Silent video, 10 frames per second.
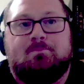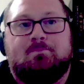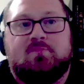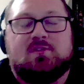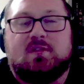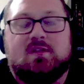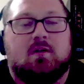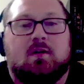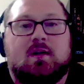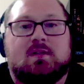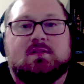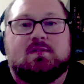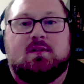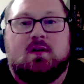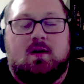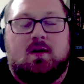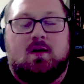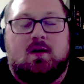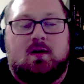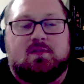especially in younger kids.
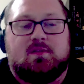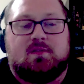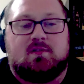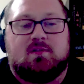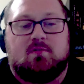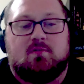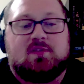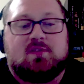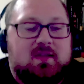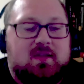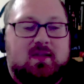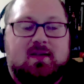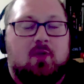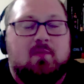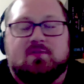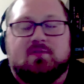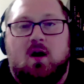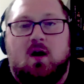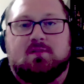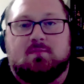And so that's why, to me, like kettlebells
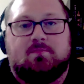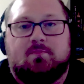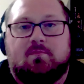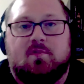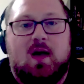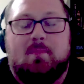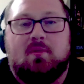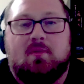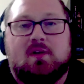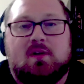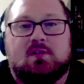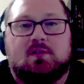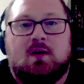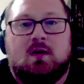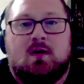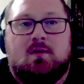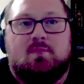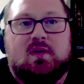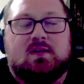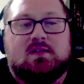are awesome for that population,
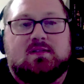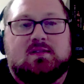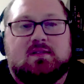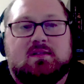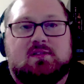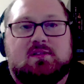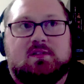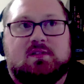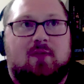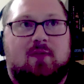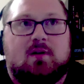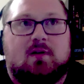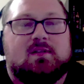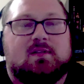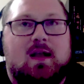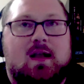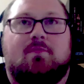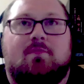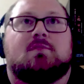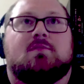because it's just a
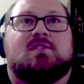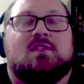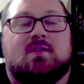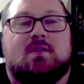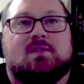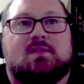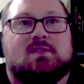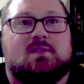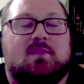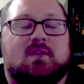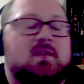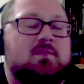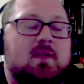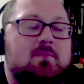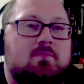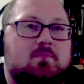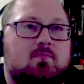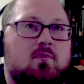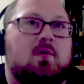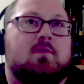novel stimulus. It's something that they've
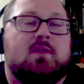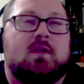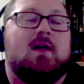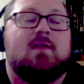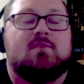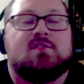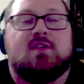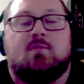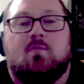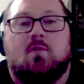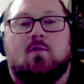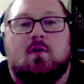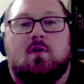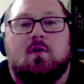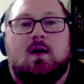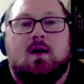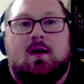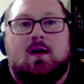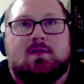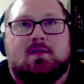more often than not never seen before.
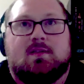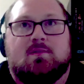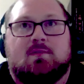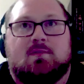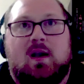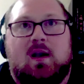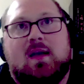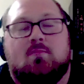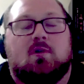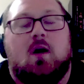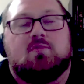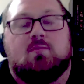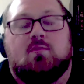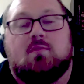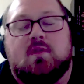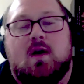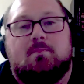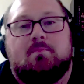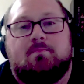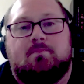And it's a way to make it more comfortable for
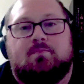them.